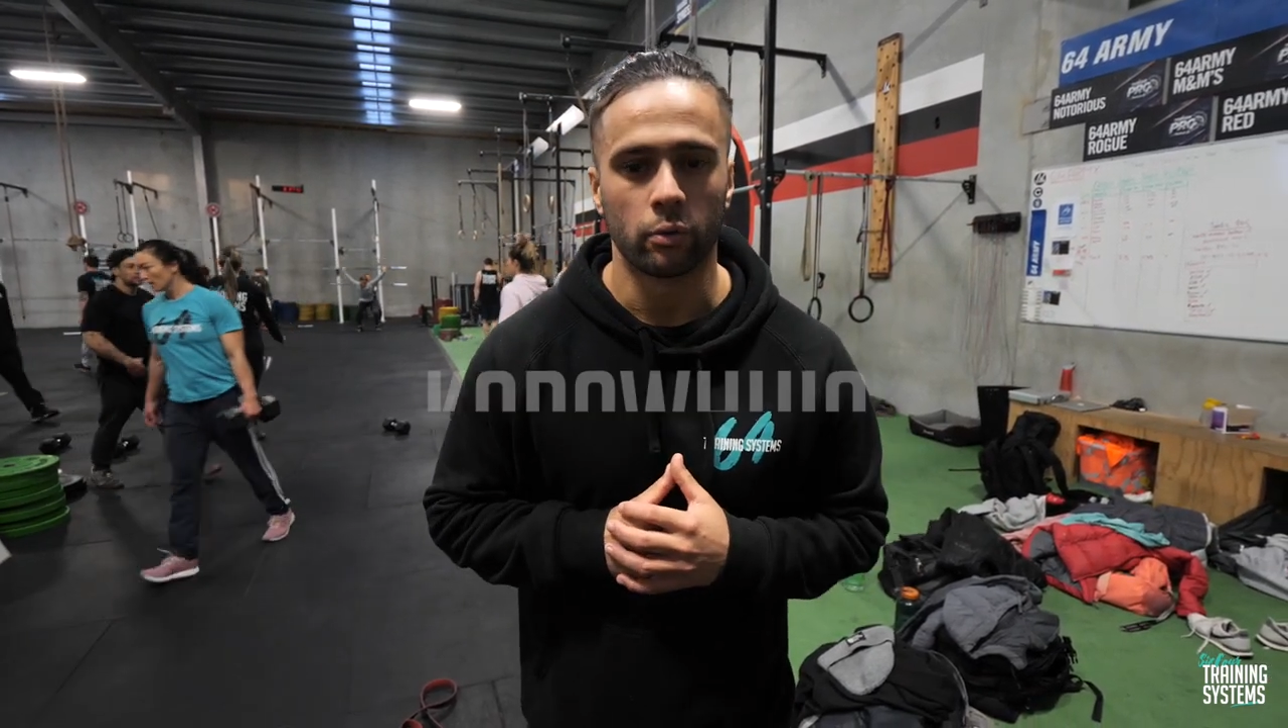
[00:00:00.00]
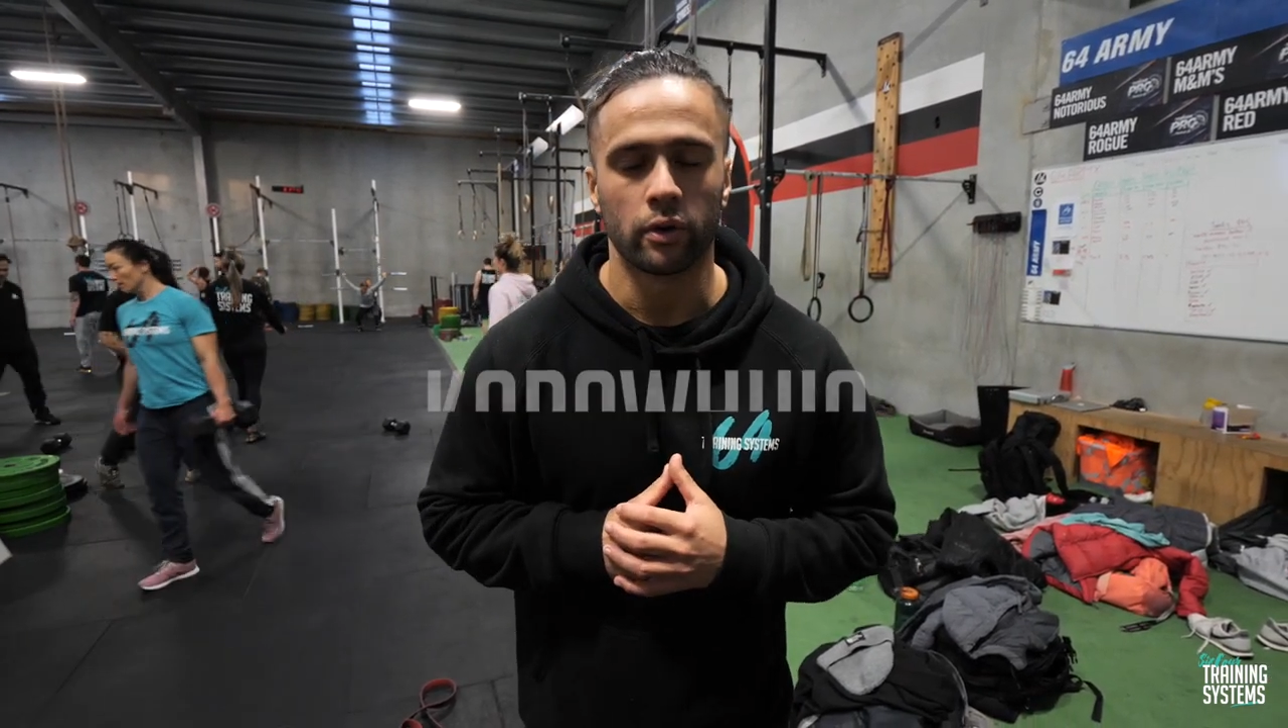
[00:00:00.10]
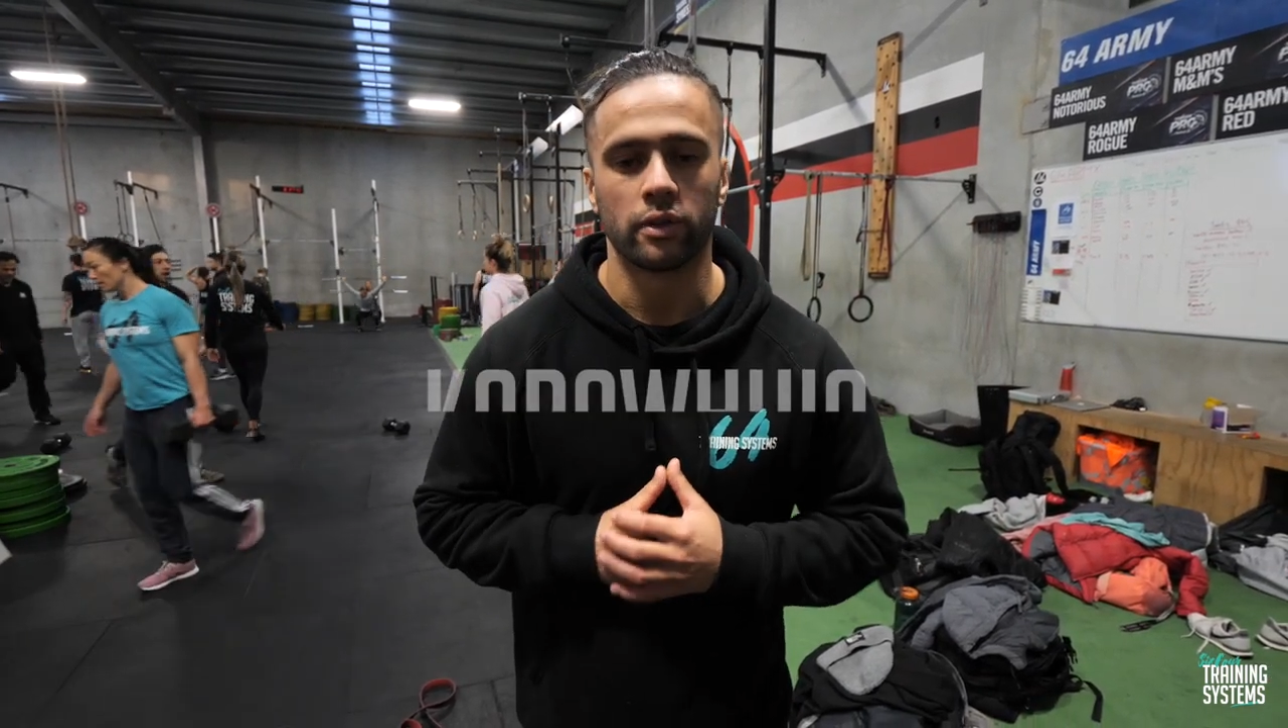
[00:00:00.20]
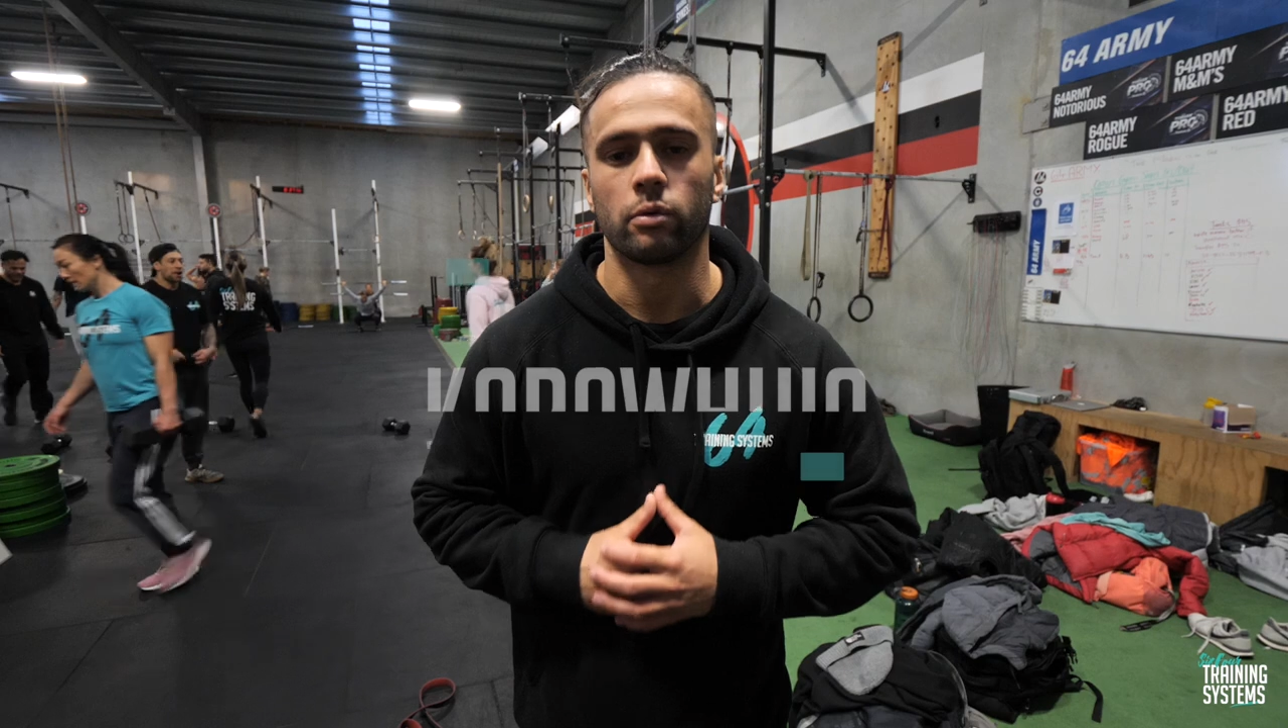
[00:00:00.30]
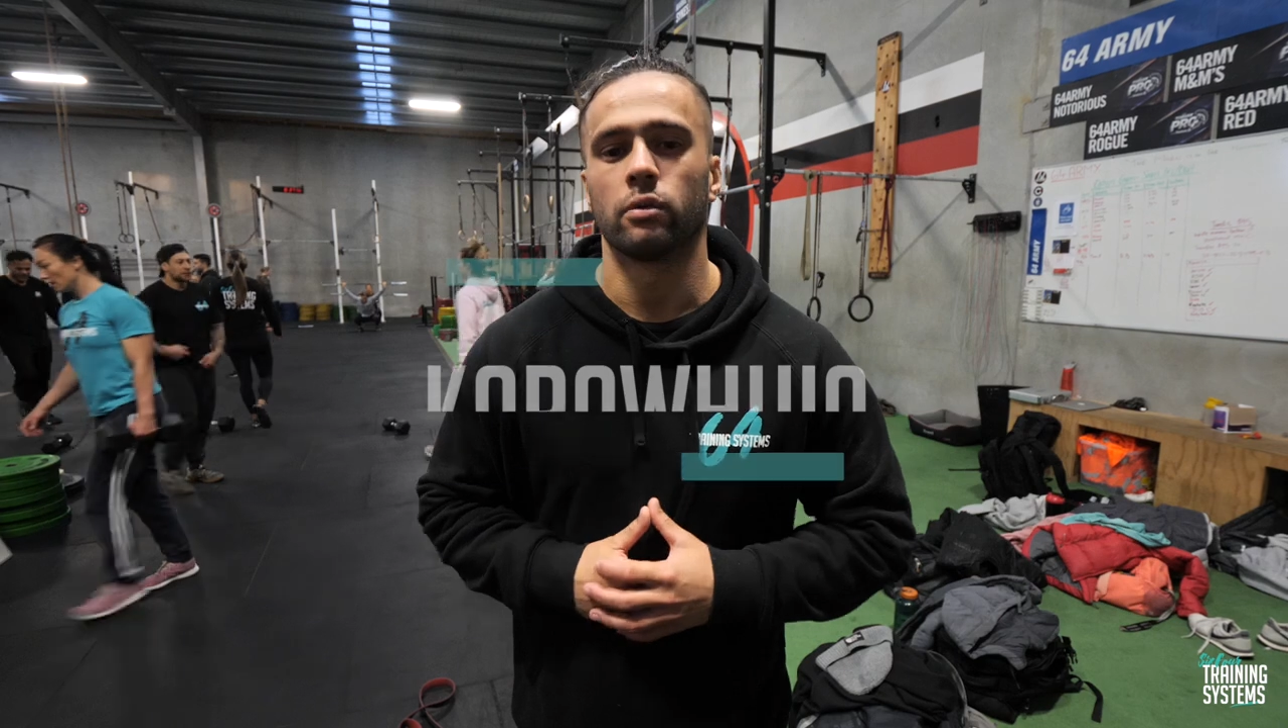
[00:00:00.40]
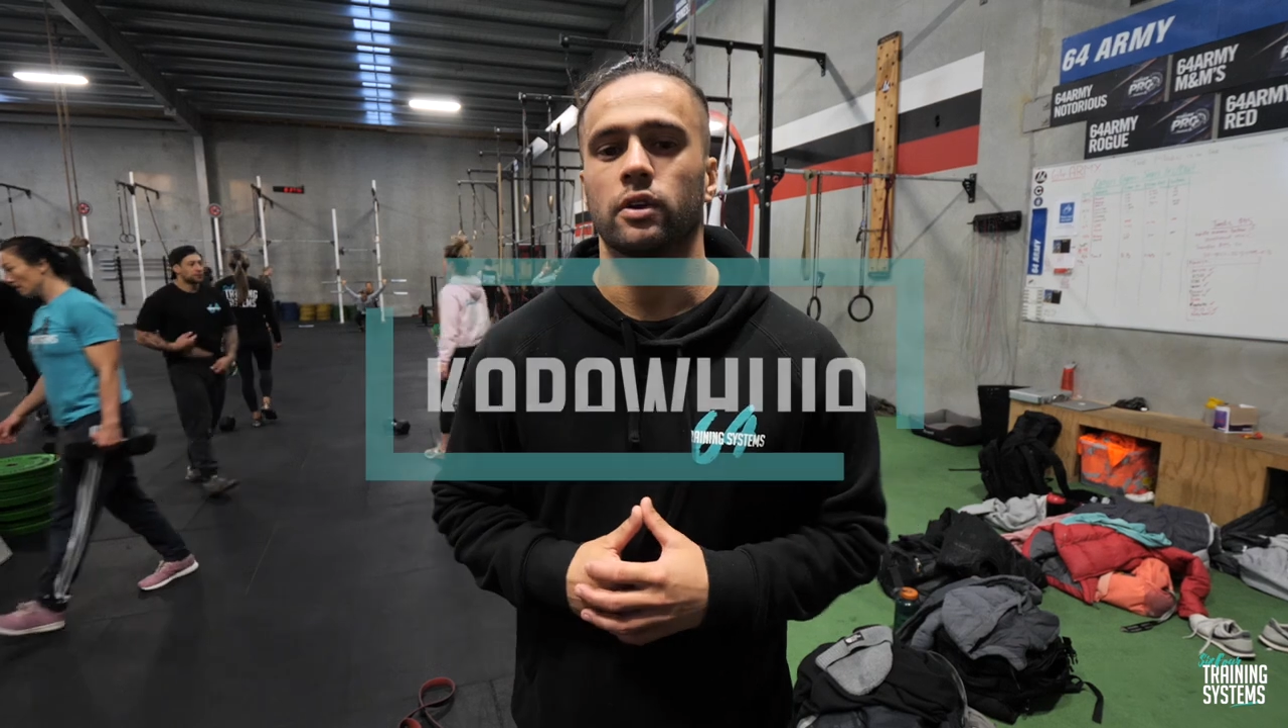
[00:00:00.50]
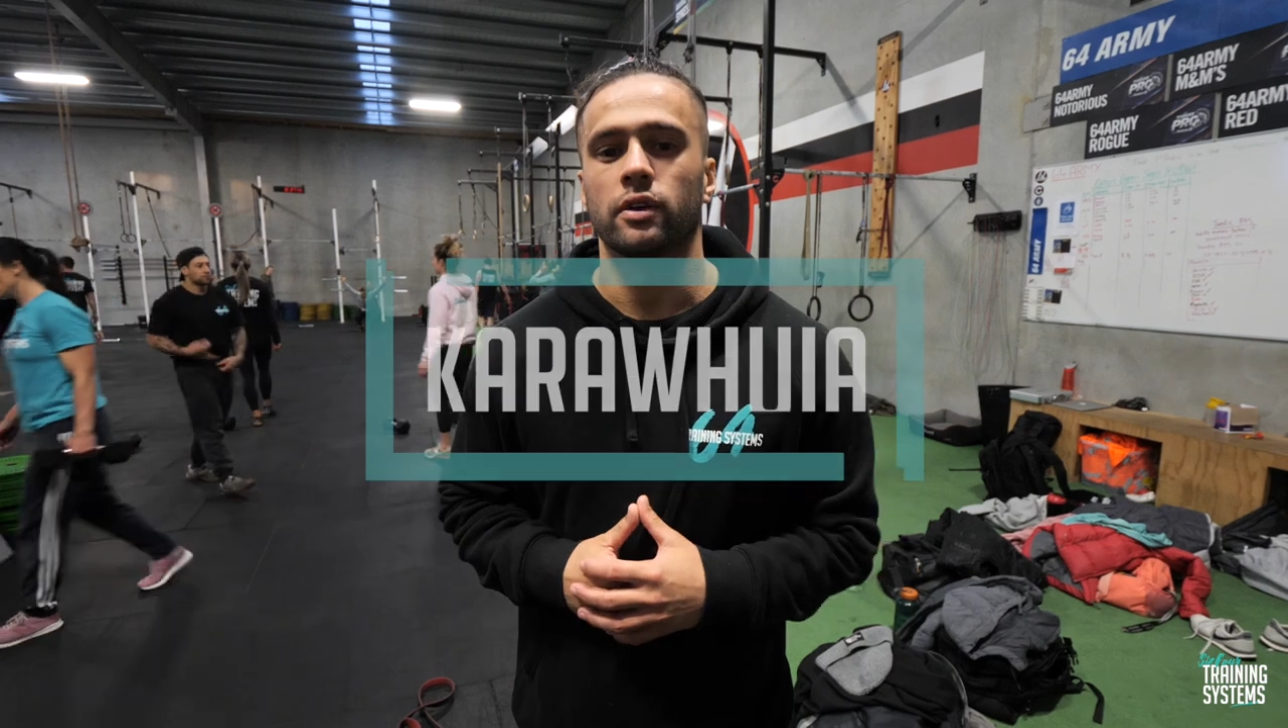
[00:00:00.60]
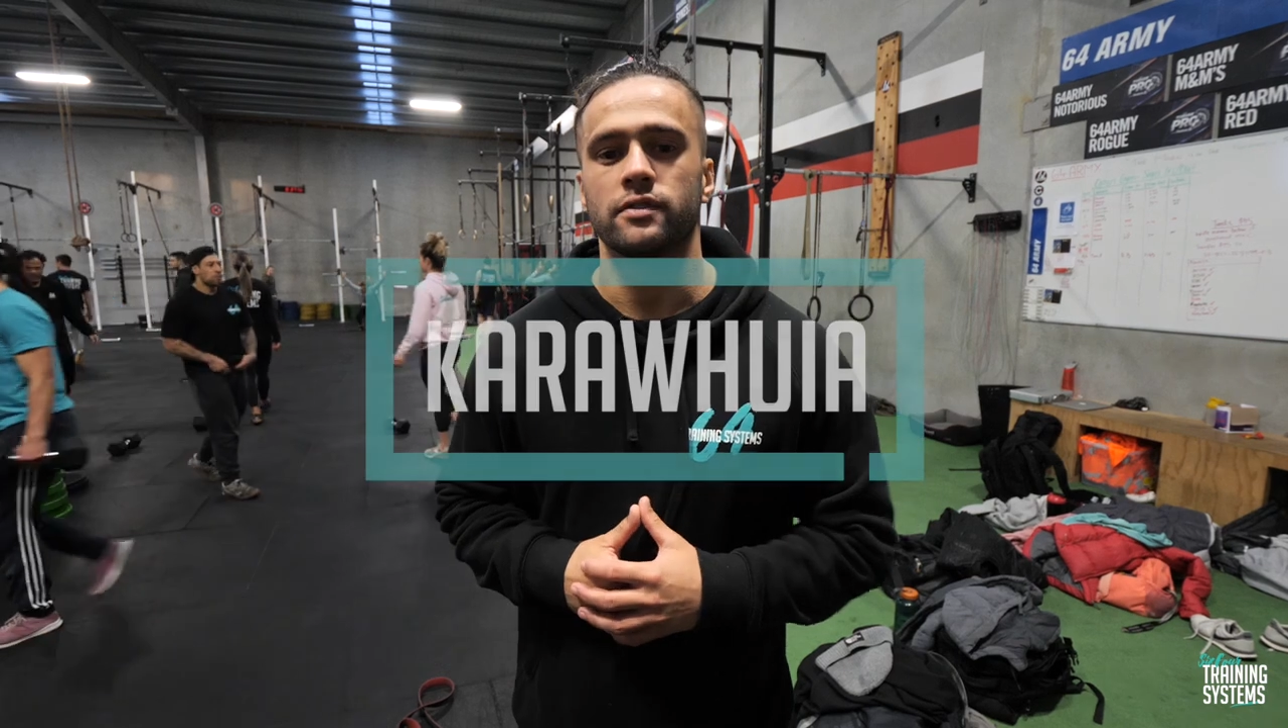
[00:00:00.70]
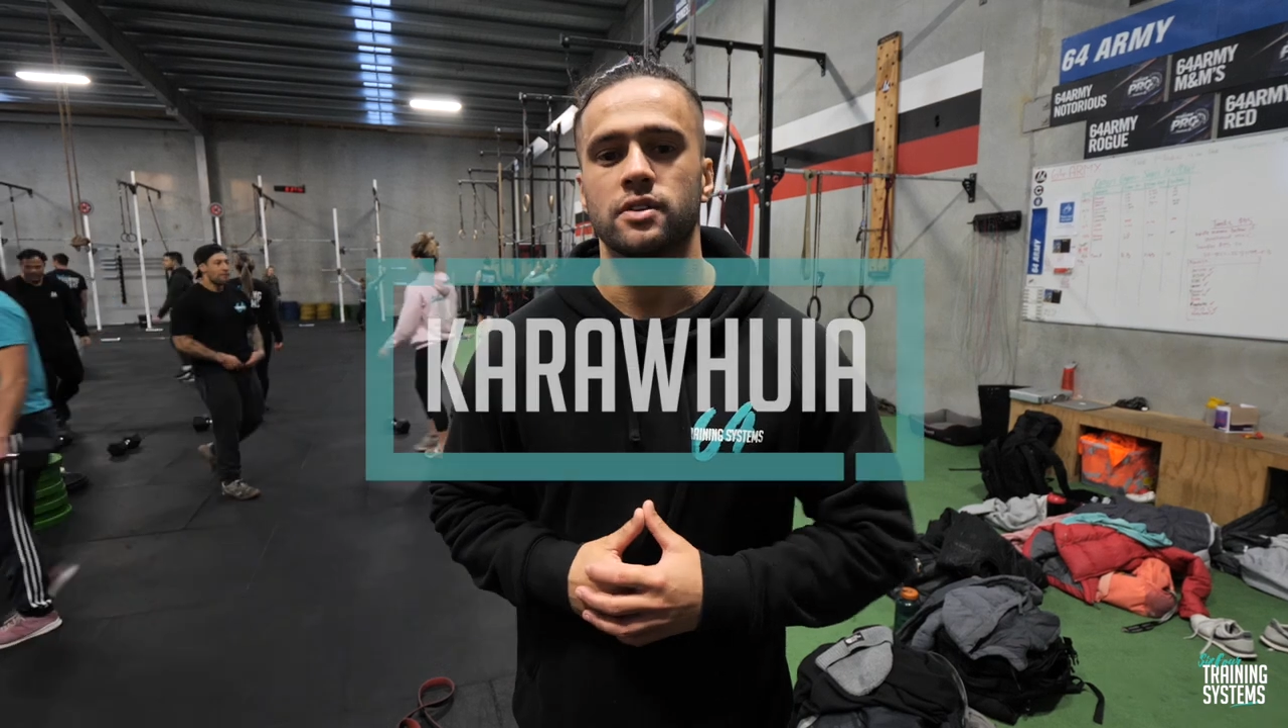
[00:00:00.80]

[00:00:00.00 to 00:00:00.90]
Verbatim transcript: word that we want to give